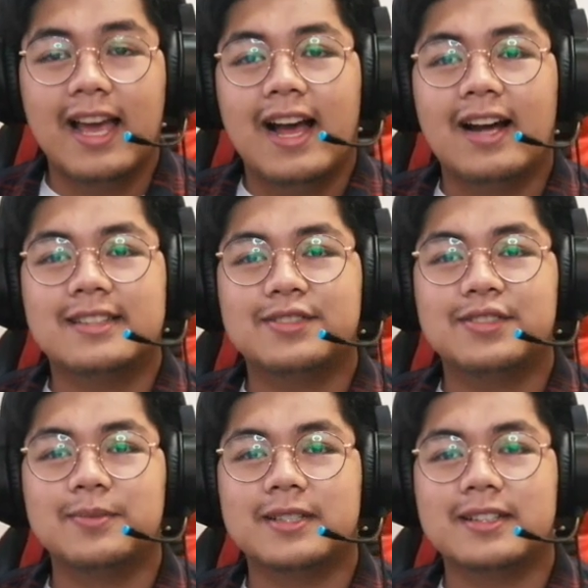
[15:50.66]
actually
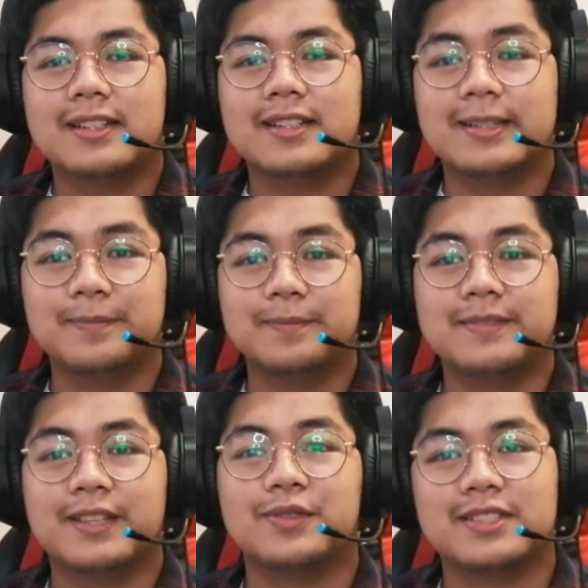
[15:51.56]
from a clip
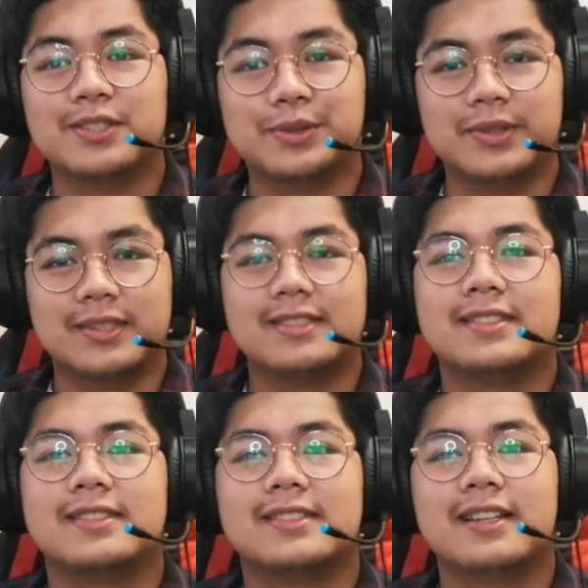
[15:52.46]
that was shown to
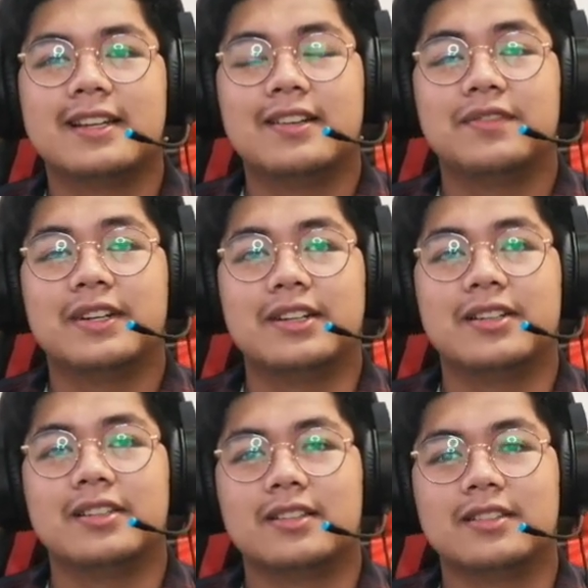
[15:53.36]
us very
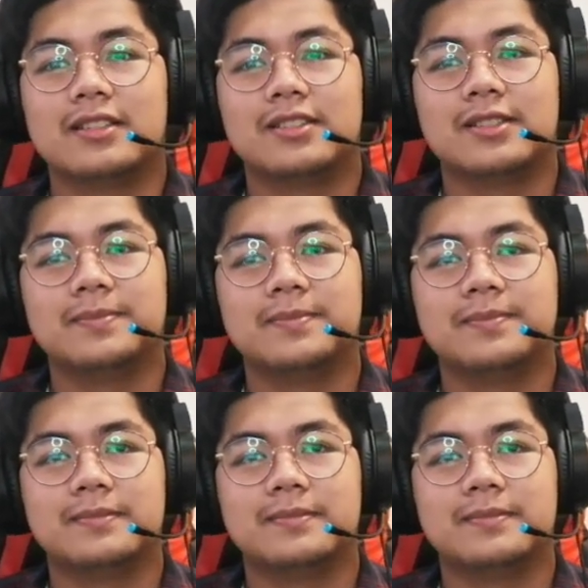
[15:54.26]
early on in the term.